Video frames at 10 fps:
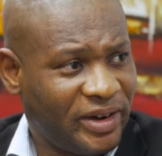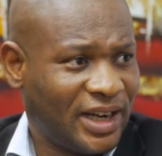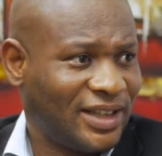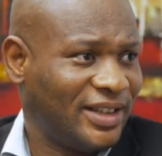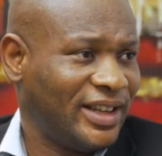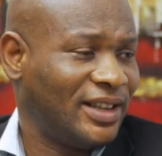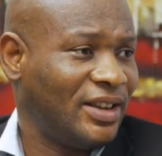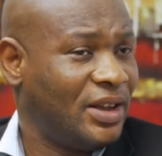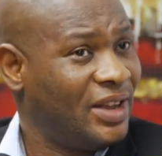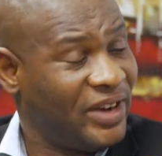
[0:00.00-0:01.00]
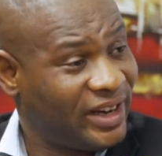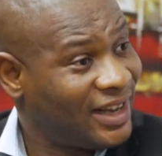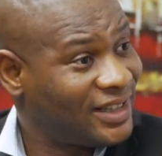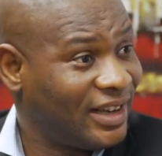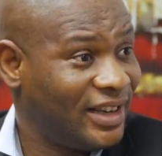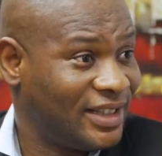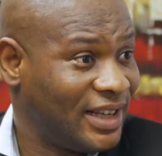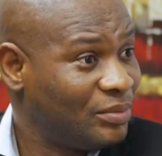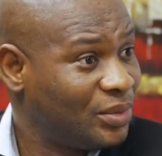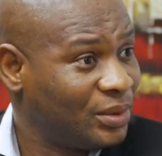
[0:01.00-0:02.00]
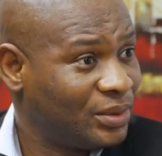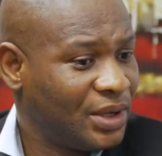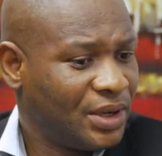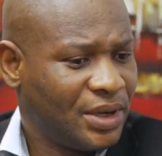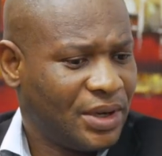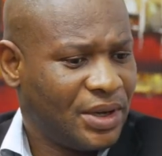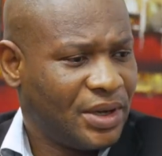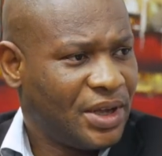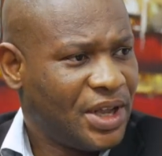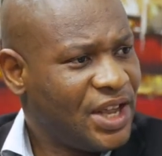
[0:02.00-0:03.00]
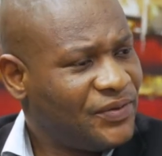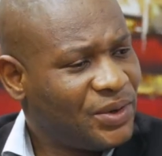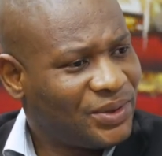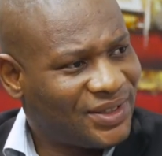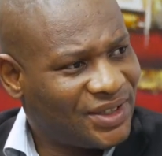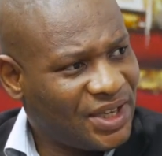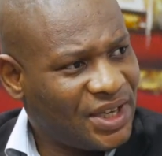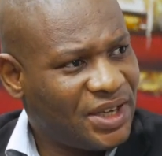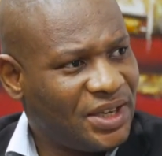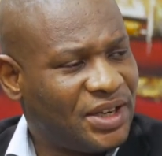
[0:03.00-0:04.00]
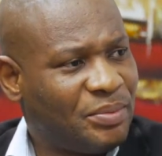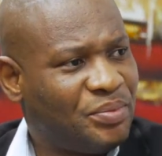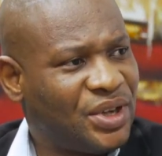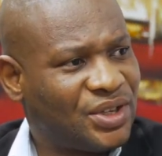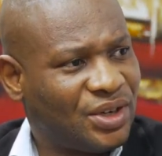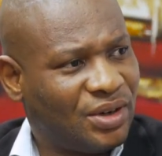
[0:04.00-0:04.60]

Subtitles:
classical example. If you see the picture